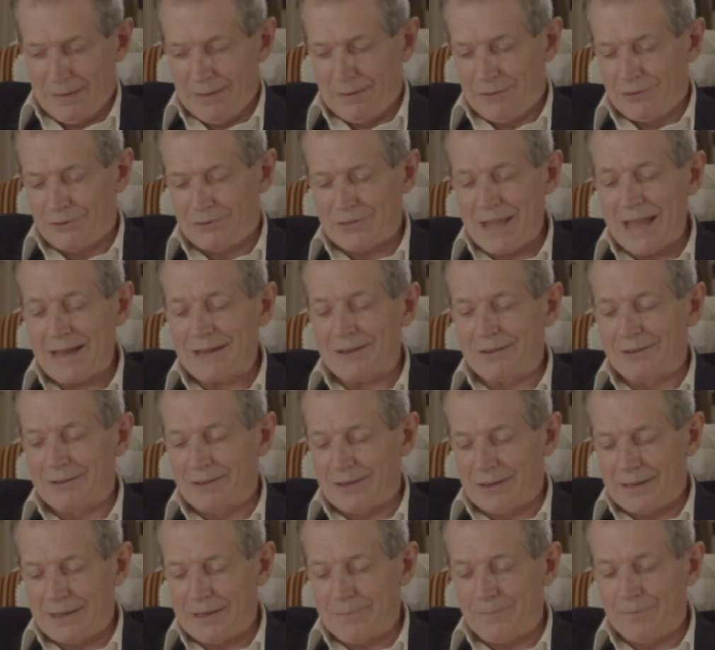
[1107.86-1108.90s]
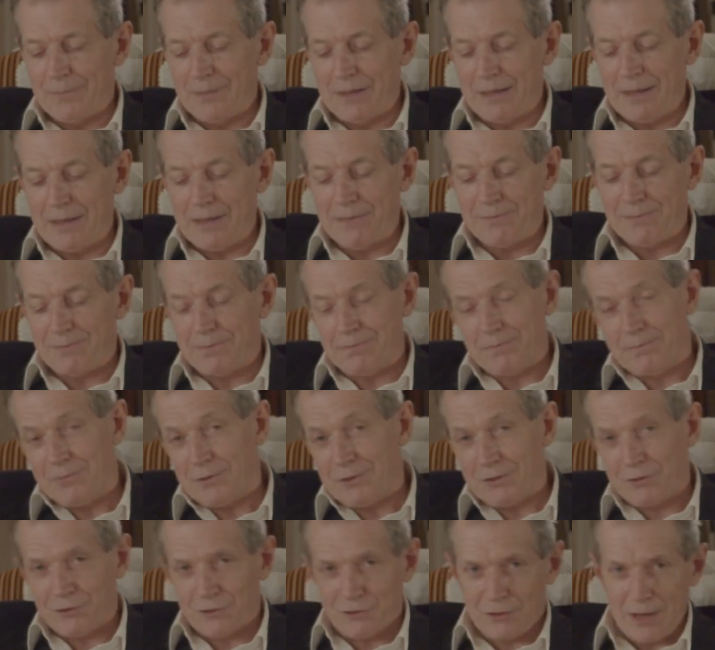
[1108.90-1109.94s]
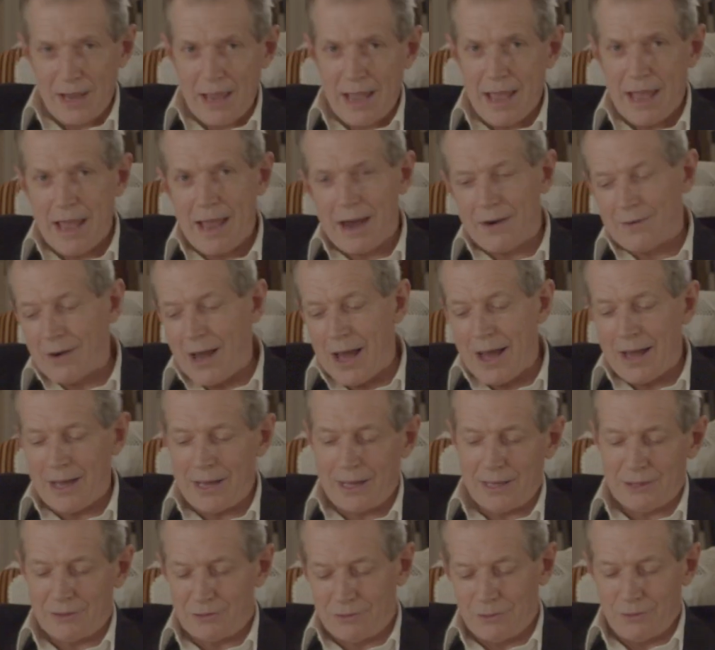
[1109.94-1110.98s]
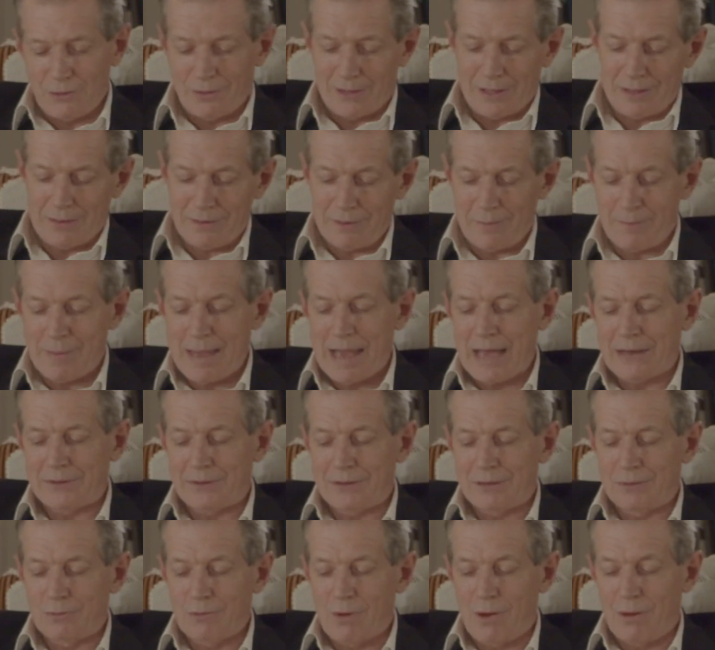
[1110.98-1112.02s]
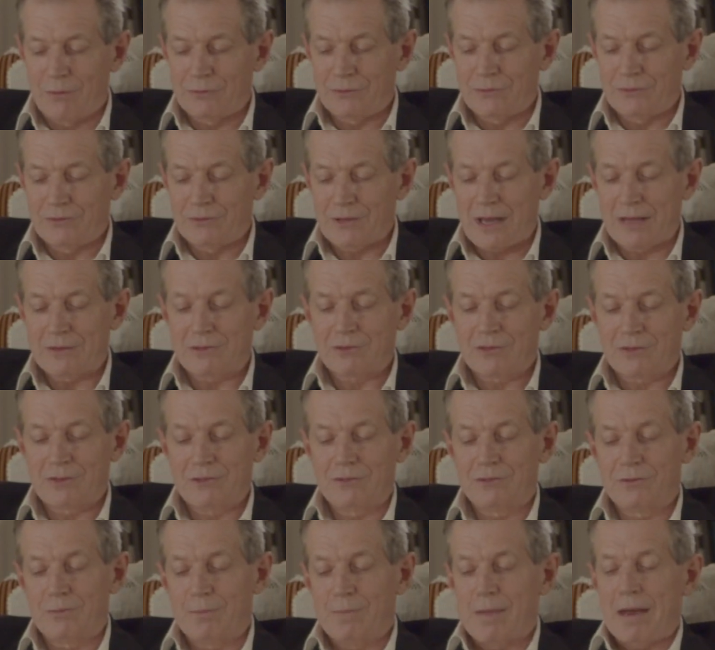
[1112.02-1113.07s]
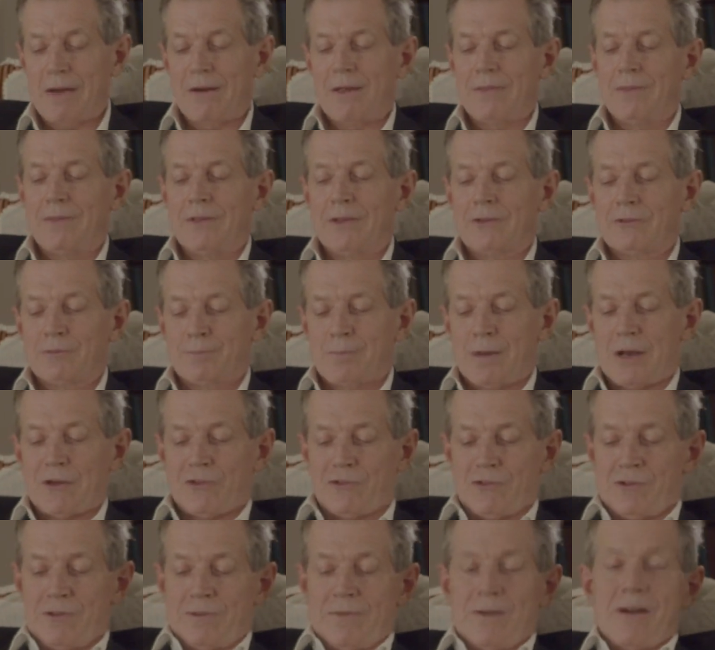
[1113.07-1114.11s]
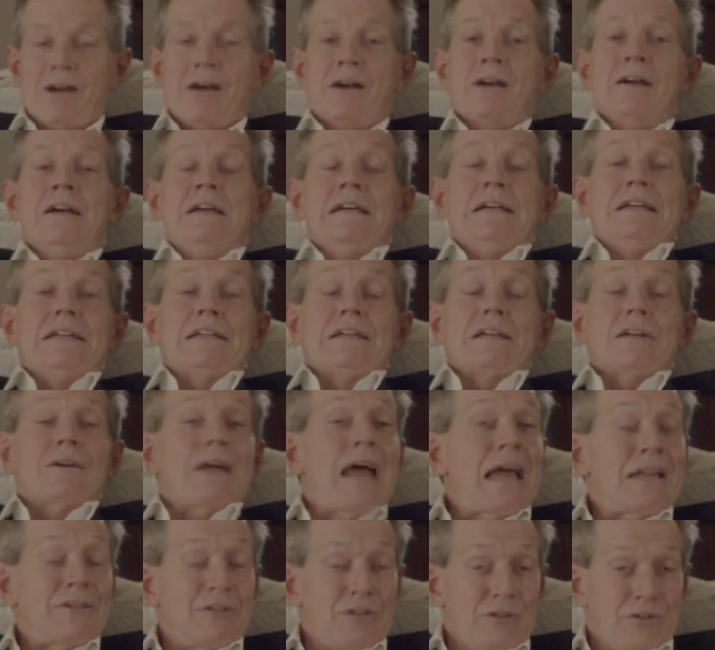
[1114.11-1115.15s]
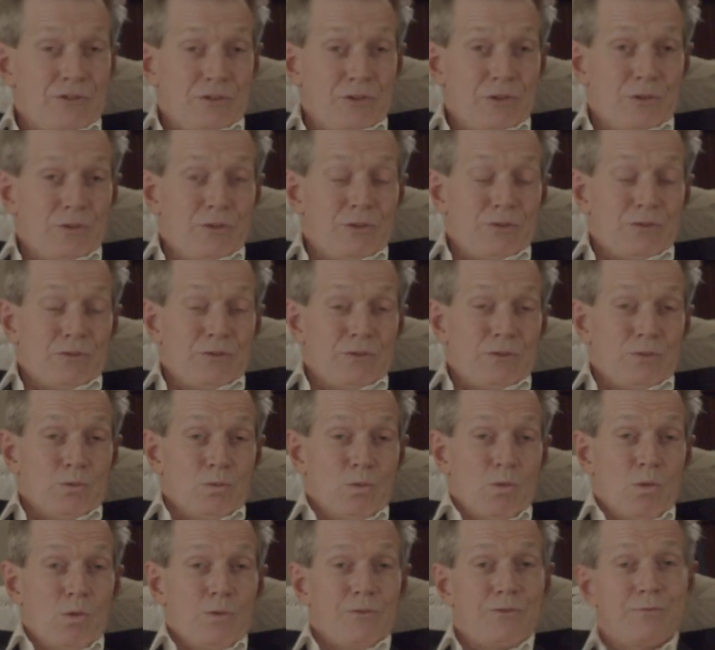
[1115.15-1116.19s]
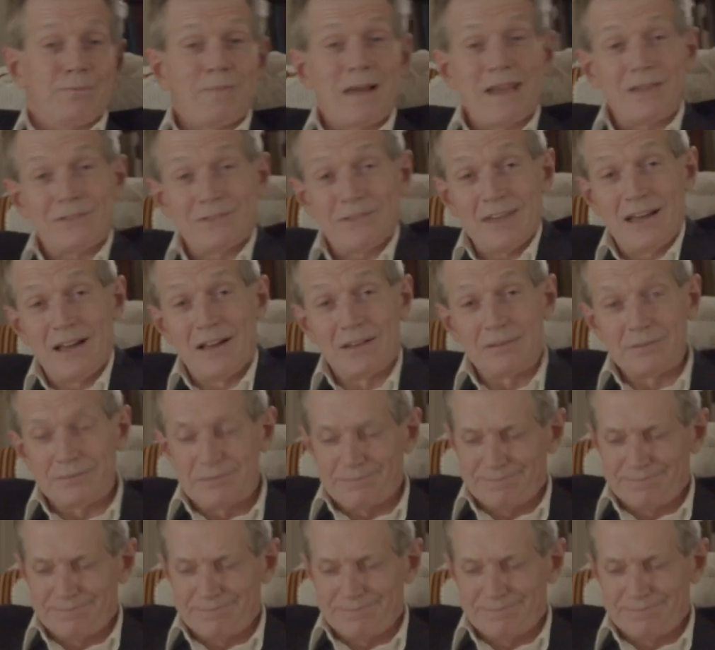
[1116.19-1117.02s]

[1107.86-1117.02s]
Secondly, if the share I took in the matter was such as to merit the expression of her gratitude towards myself.